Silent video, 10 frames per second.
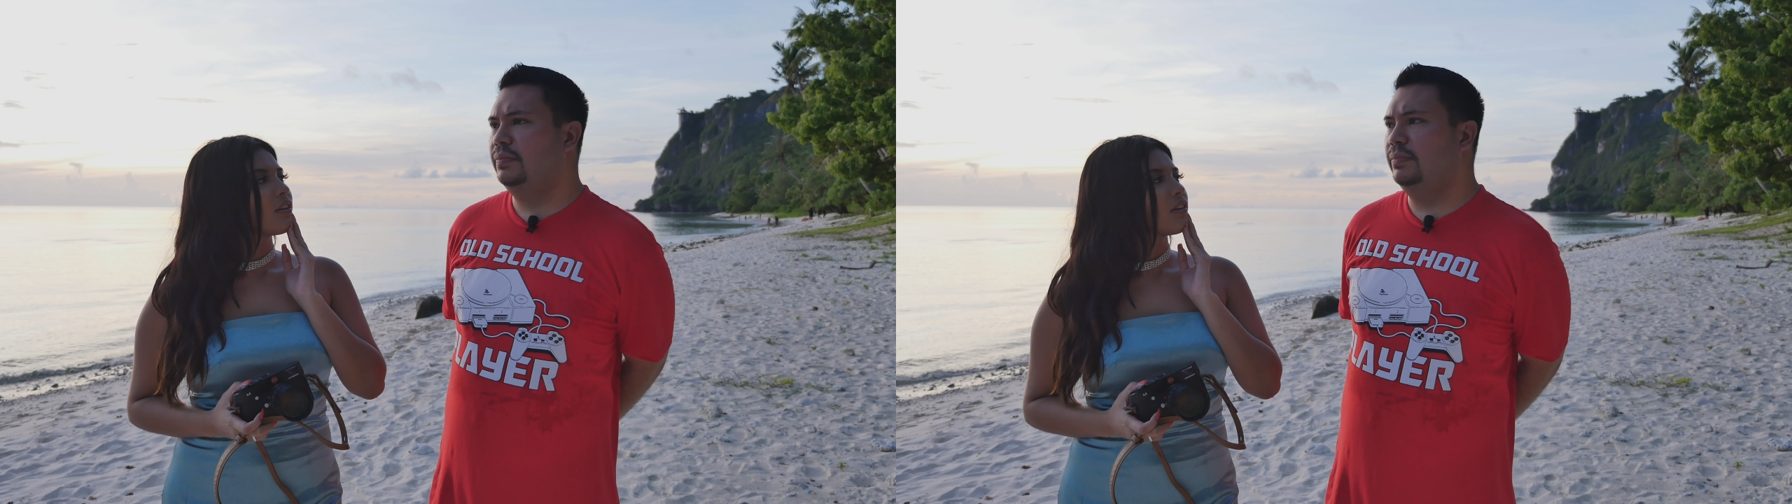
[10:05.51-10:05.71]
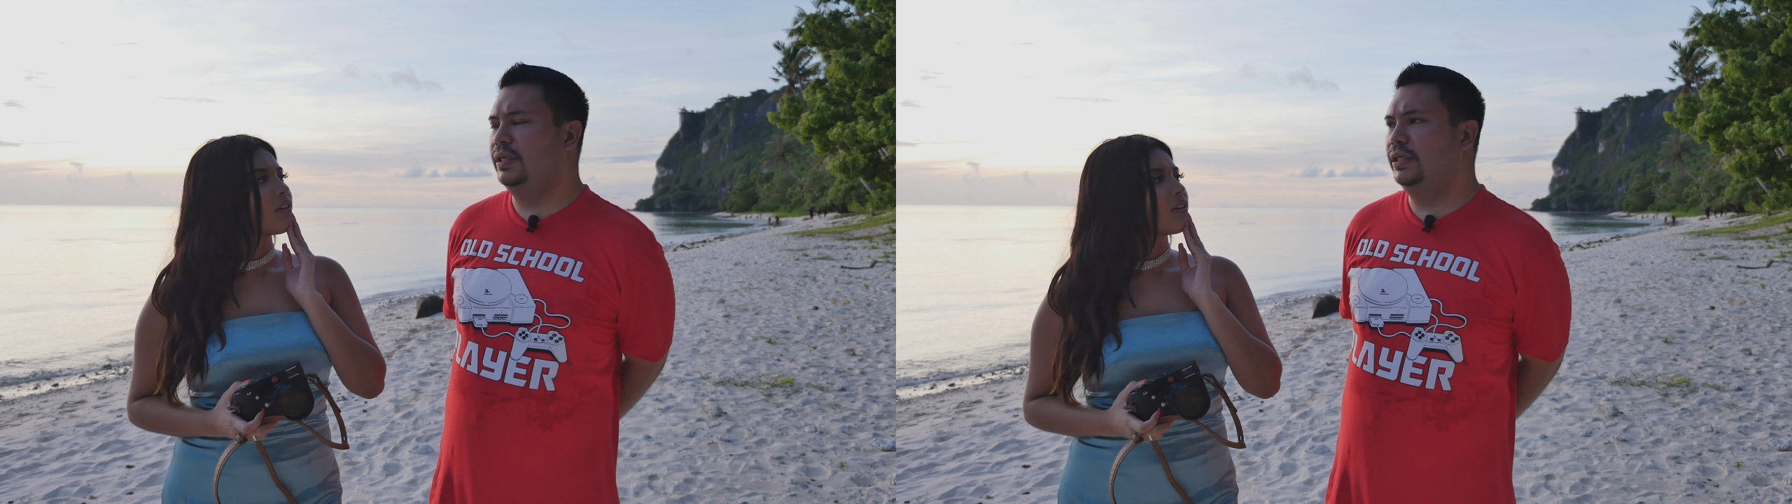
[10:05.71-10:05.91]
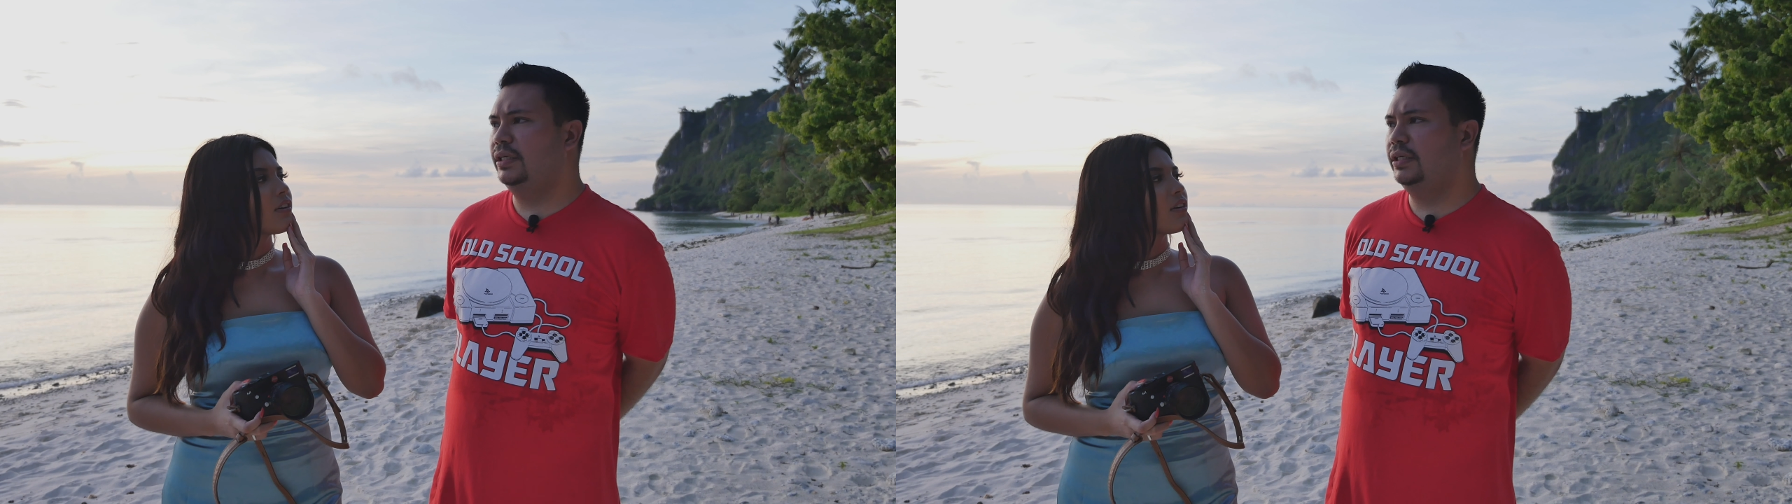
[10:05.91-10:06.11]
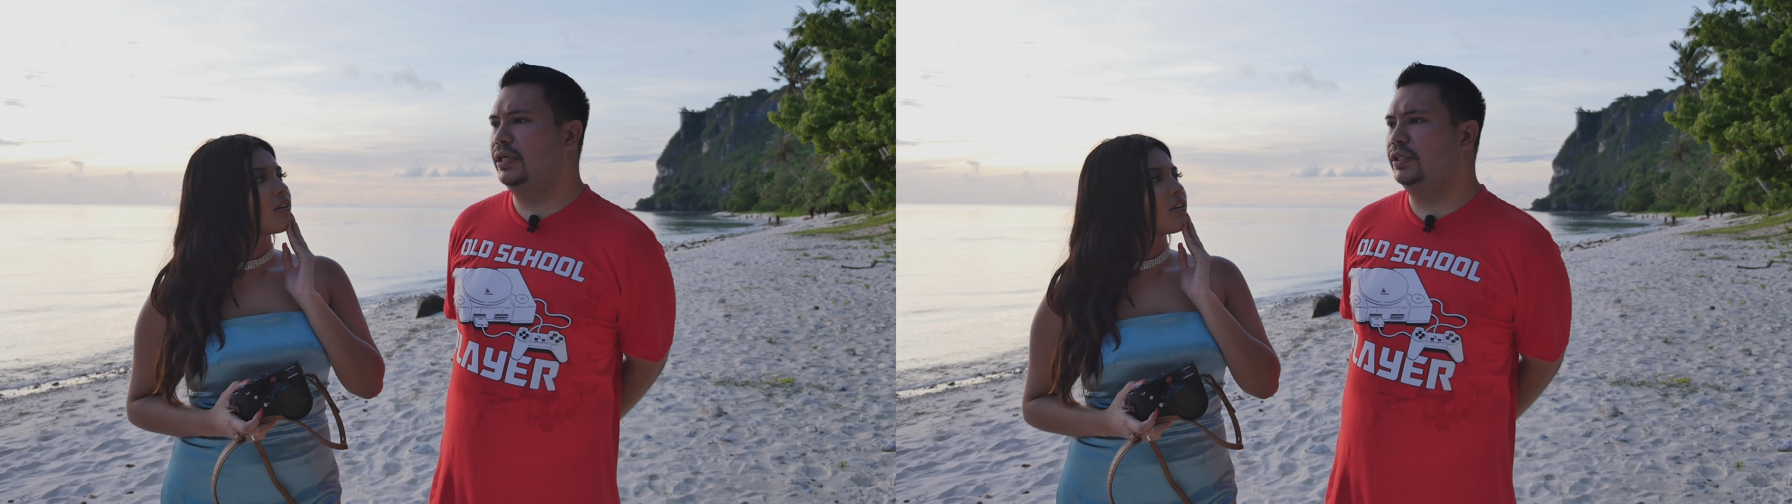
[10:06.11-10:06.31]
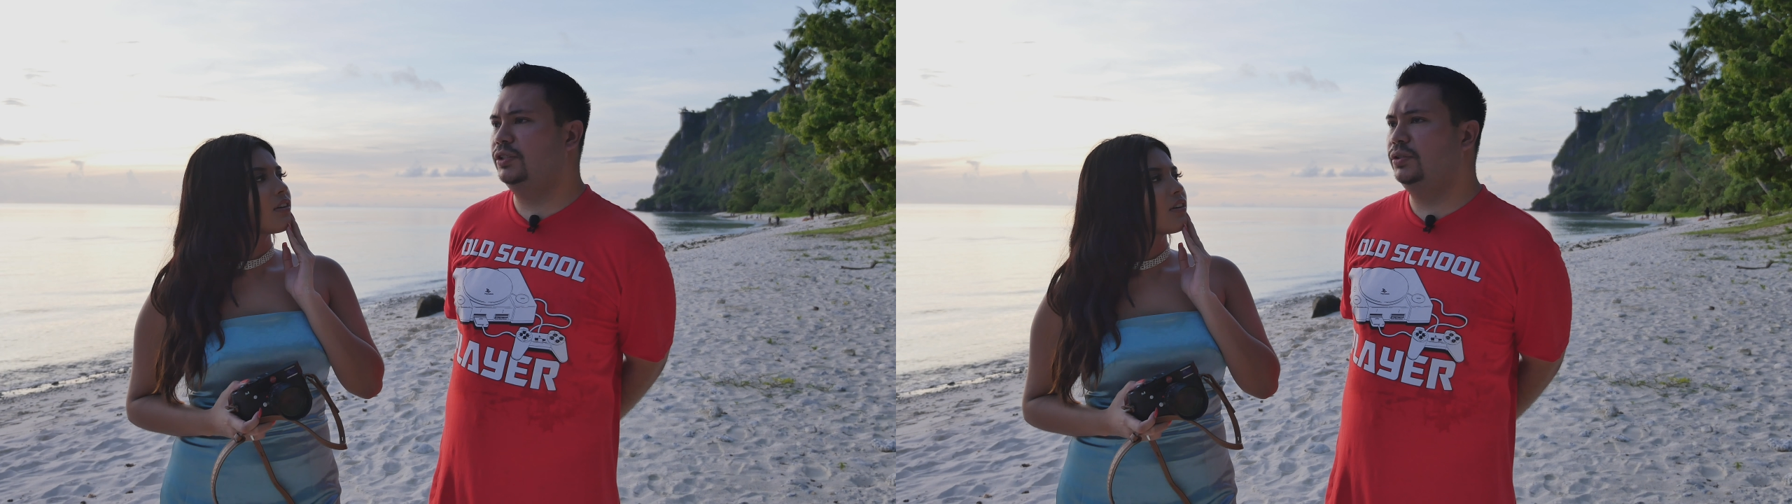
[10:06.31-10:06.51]

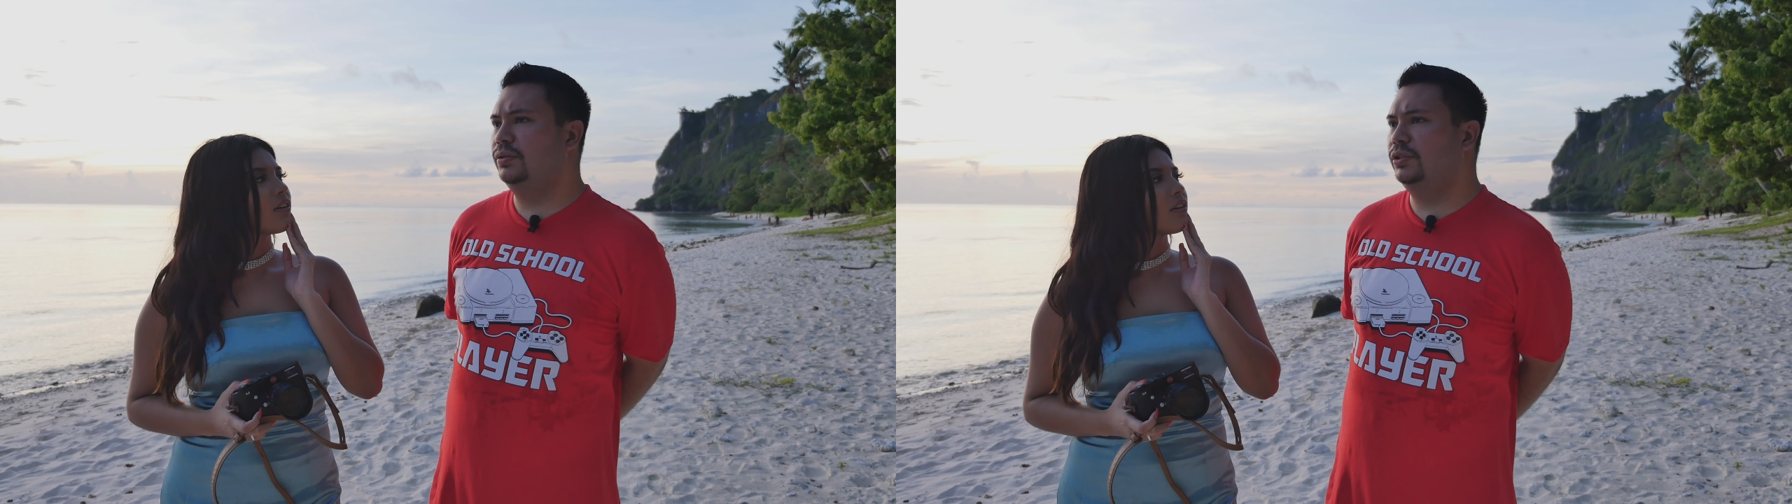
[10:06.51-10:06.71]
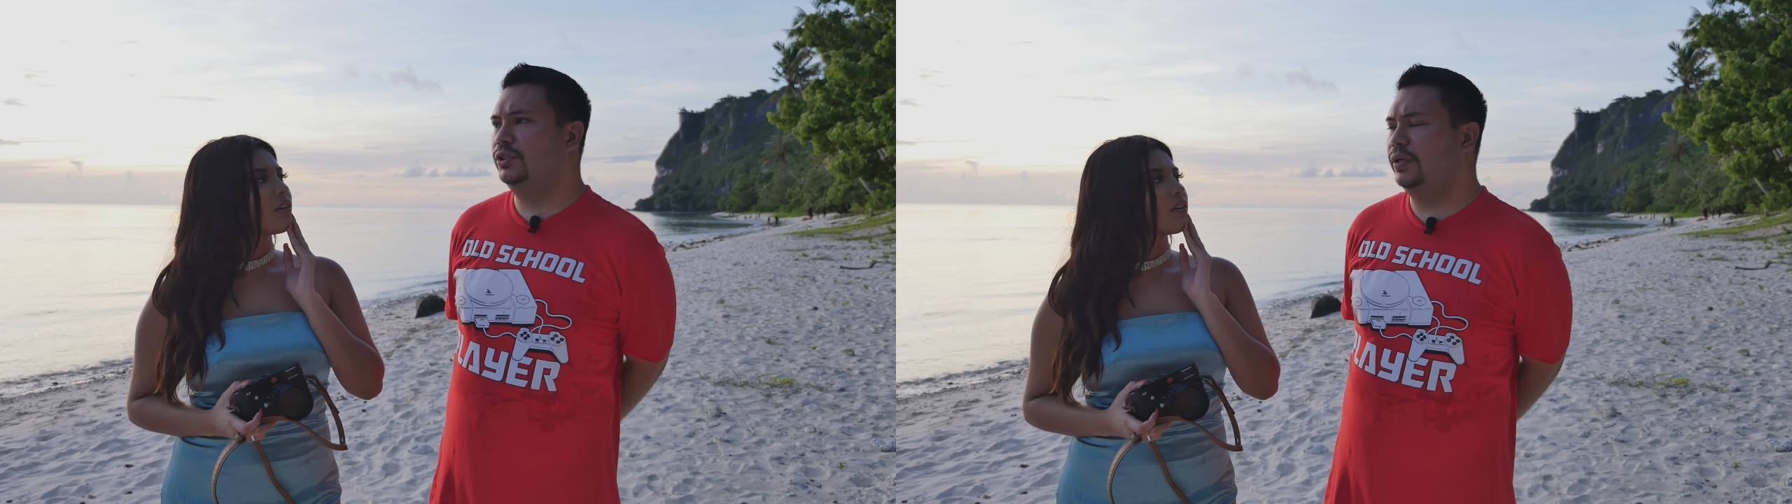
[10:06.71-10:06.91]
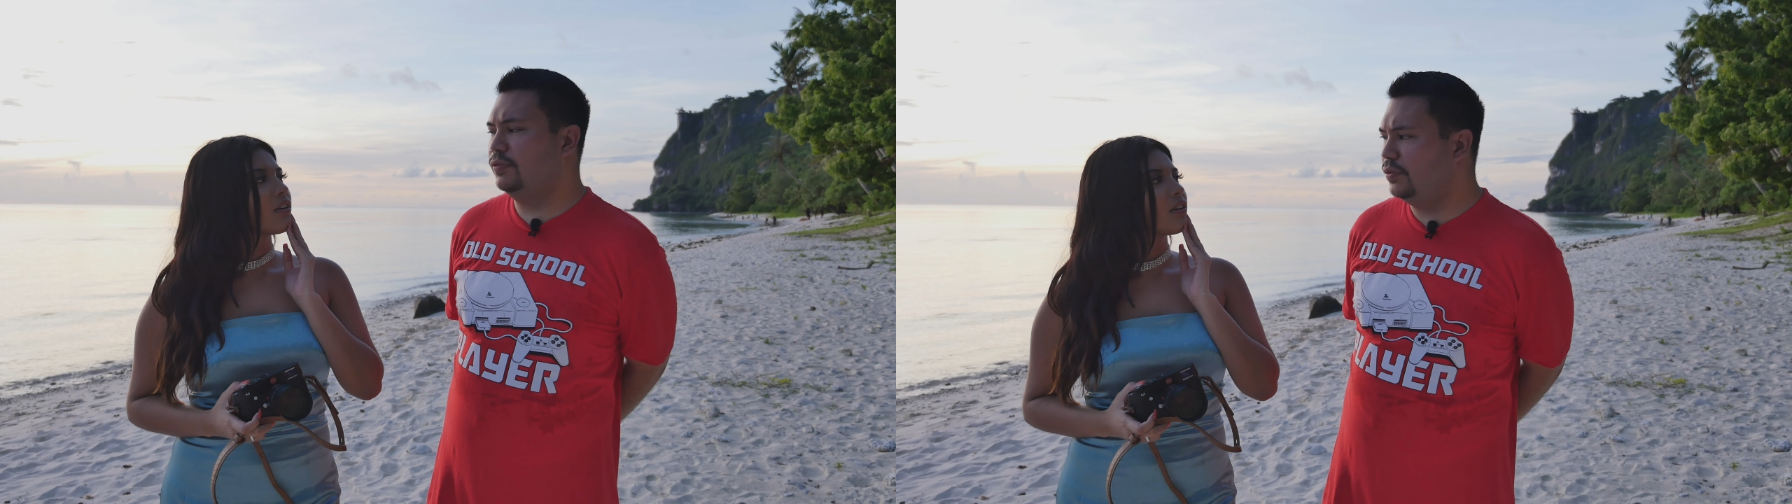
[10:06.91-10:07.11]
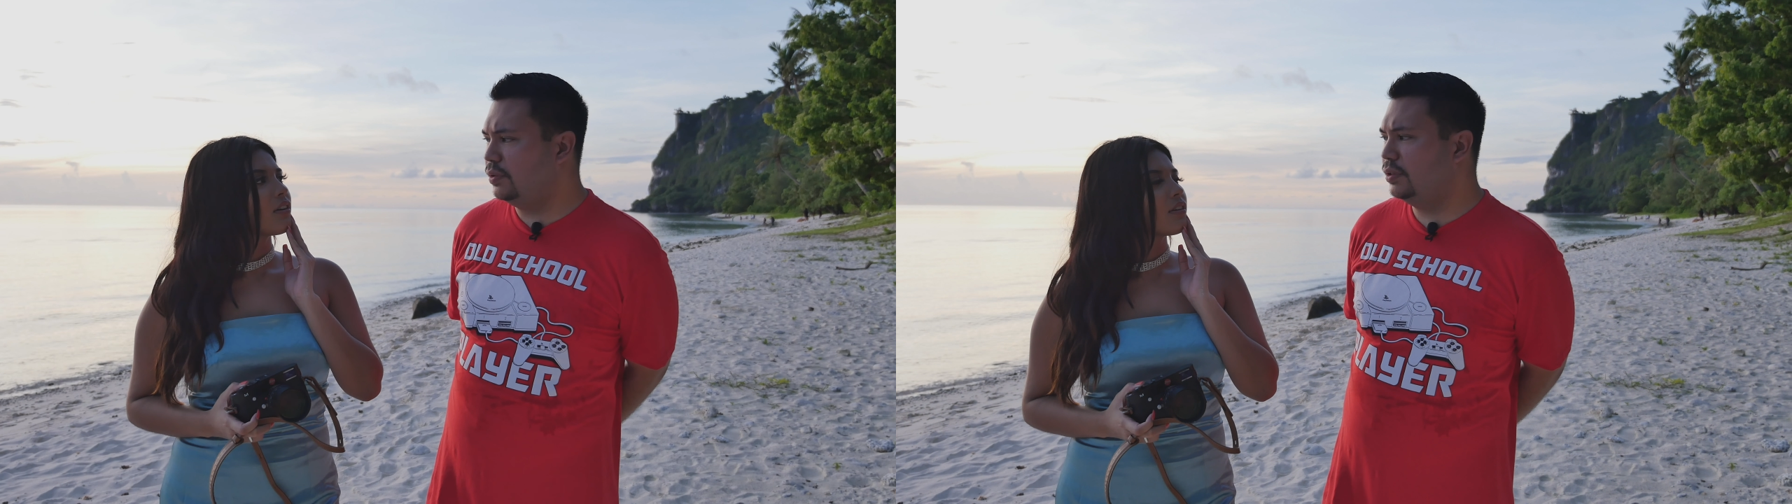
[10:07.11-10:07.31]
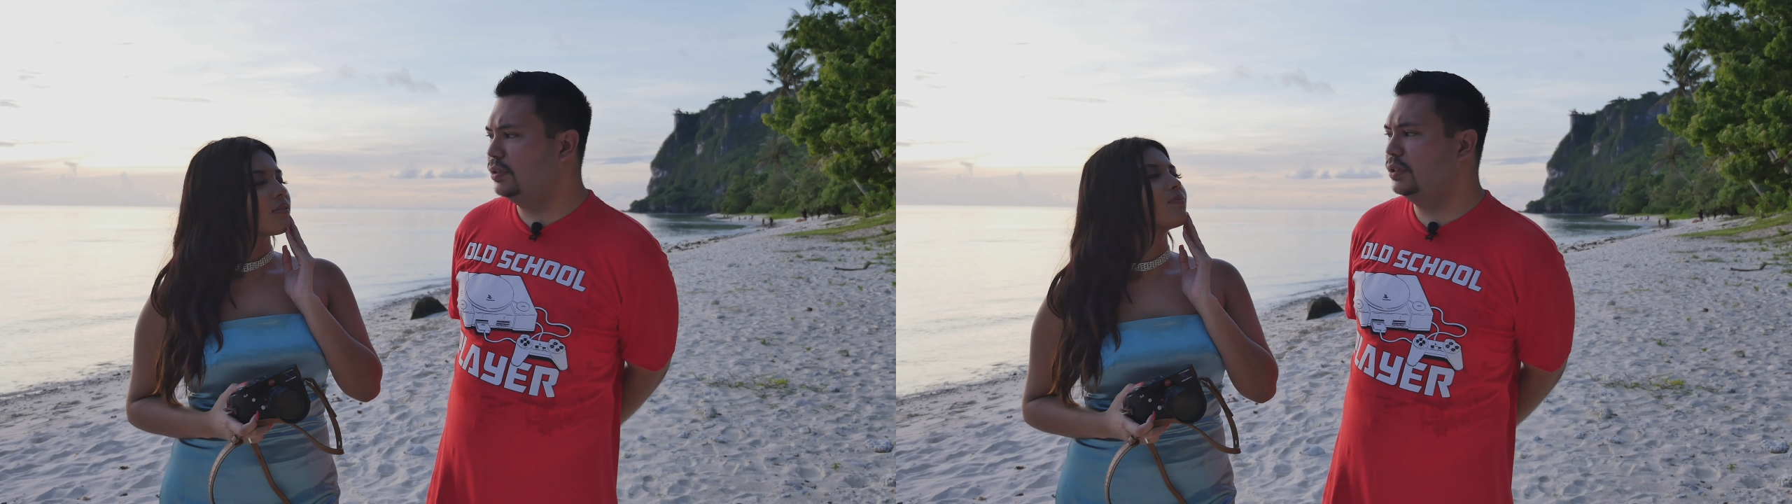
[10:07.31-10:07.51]
meaning it's too
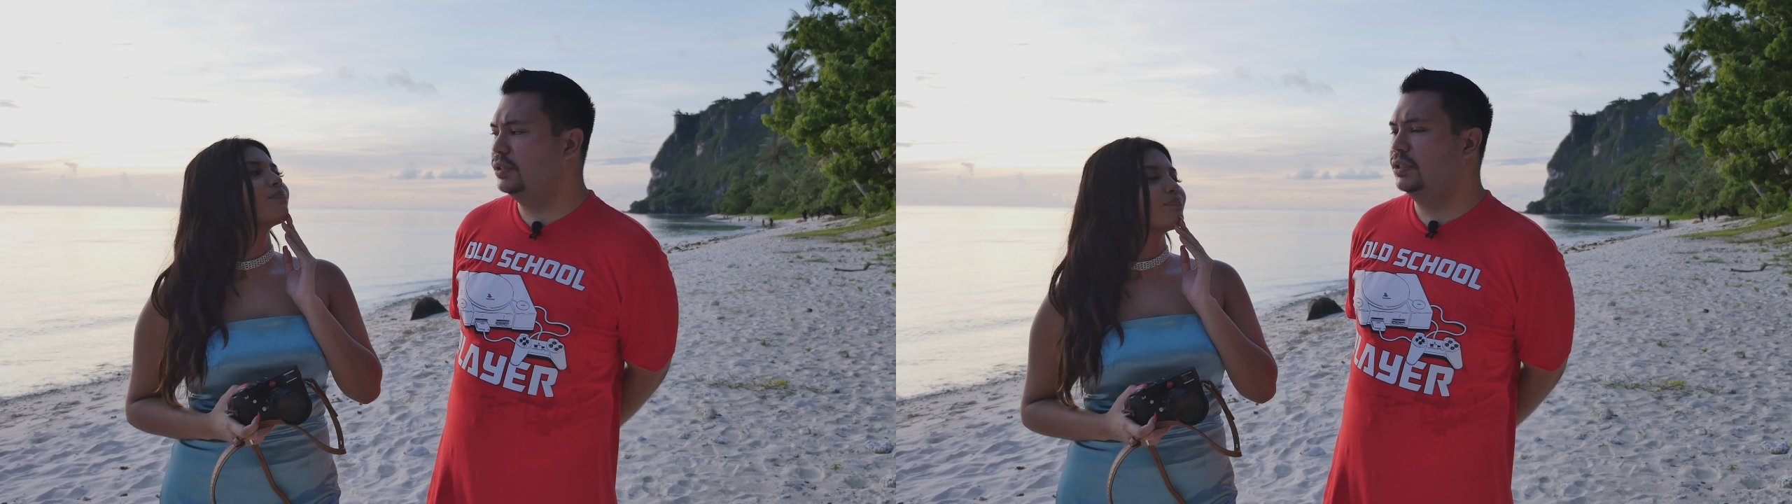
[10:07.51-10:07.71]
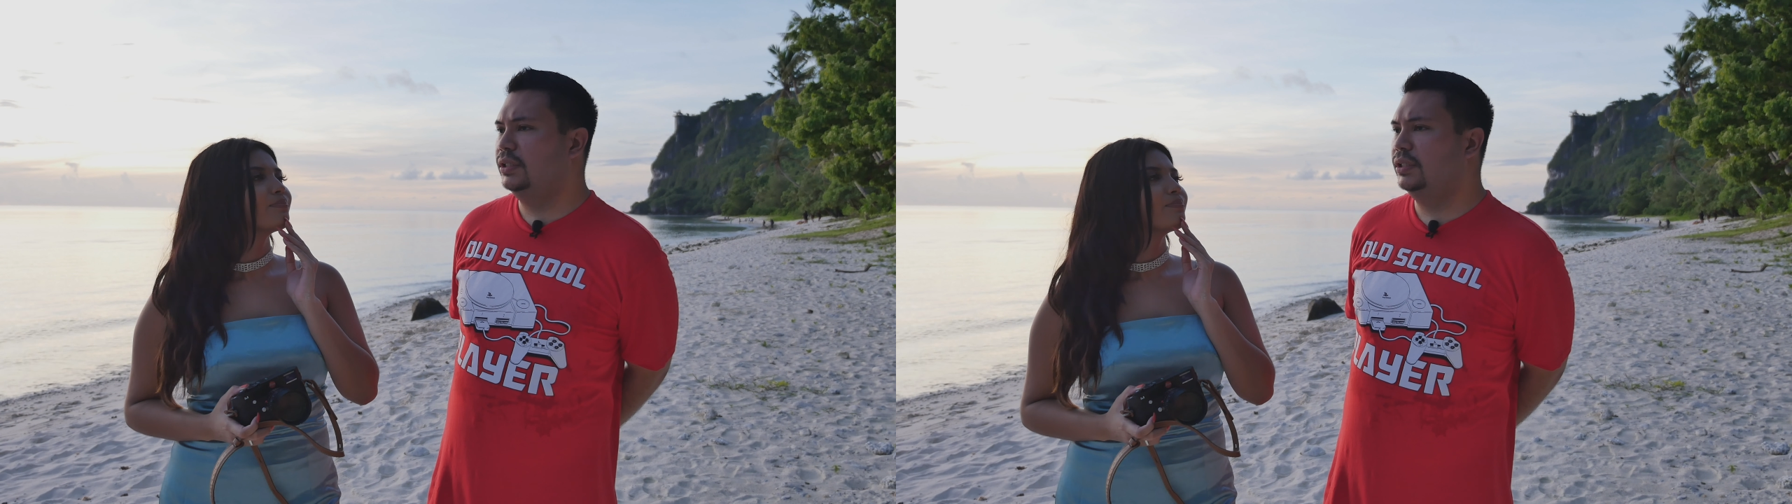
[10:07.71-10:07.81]
straightforward.